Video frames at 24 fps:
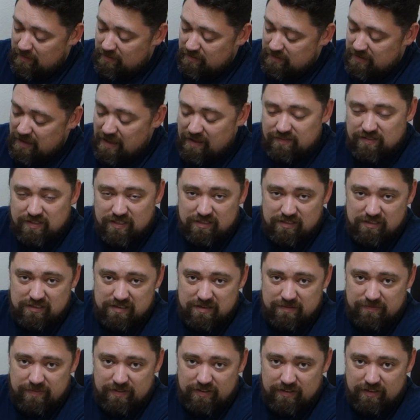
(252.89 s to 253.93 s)
to have such a
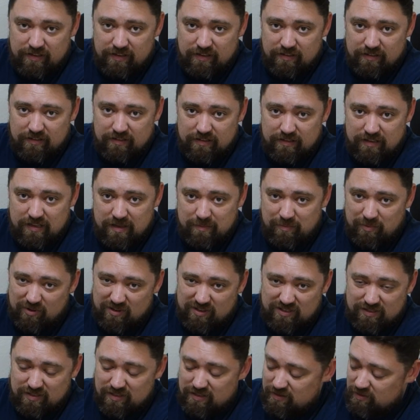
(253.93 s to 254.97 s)
cheap feeling keyboard
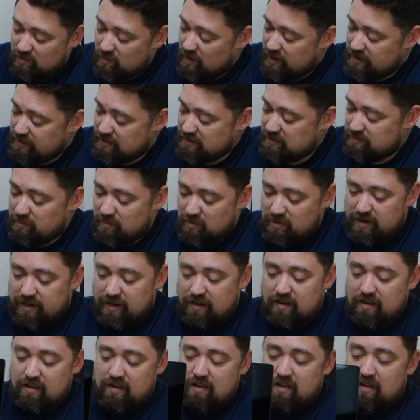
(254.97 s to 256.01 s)
is quite disappointing.
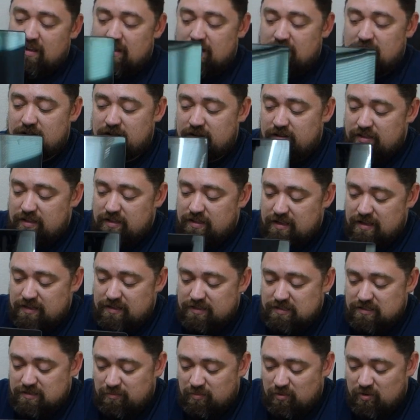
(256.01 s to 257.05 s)
The other thing that
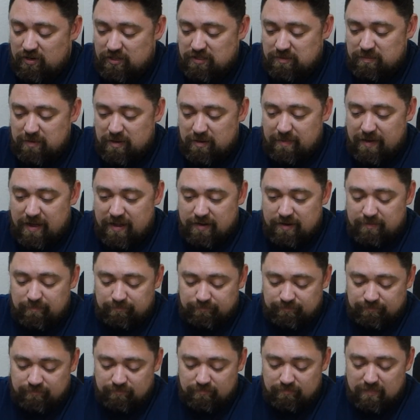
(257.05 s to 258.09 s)
disappoints me about it,
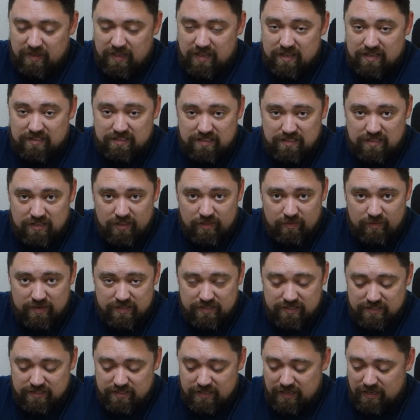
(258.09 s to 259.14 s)
because it's a
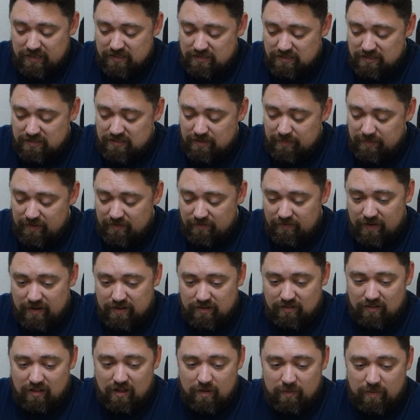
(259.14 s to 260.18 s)
360 hinge, this is something I find
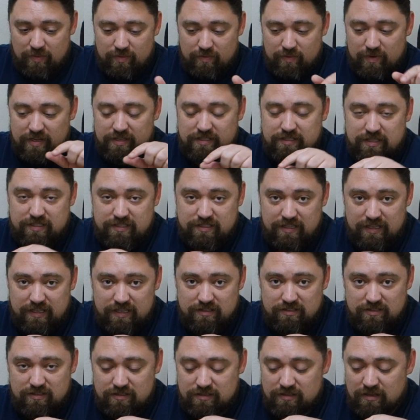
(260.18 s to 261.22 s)
a lot with 360
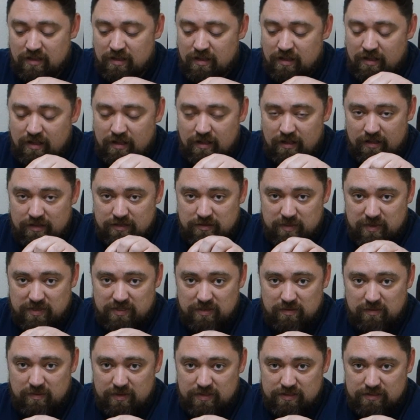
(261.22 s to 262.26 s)
hinges,
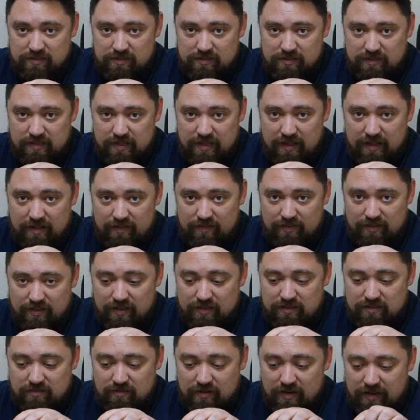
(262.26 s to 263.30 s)
especially ones that have a
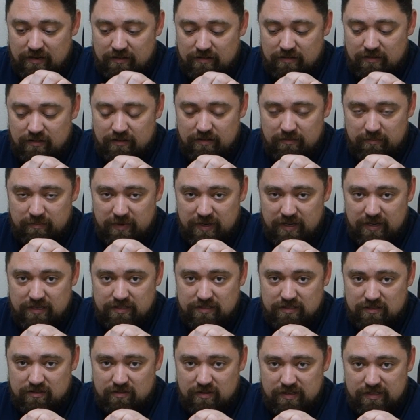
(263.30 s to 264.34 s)
touchscreen,
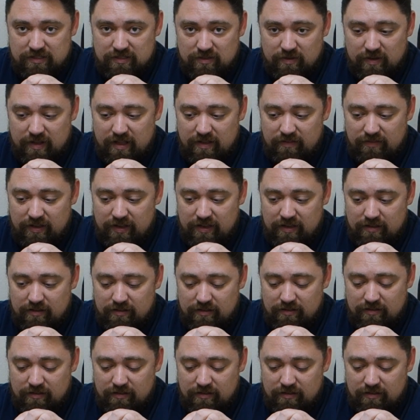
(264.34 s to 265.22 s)
because the screen's so heavy,